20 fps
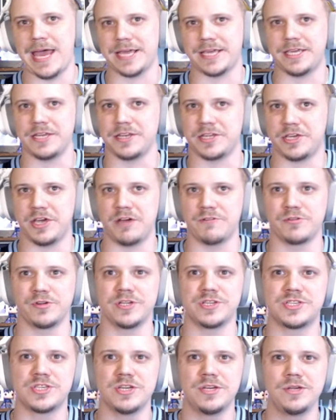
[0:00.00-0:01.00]
back in
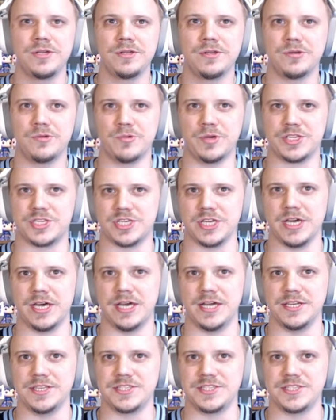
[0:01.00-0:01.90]
coverage, which uh,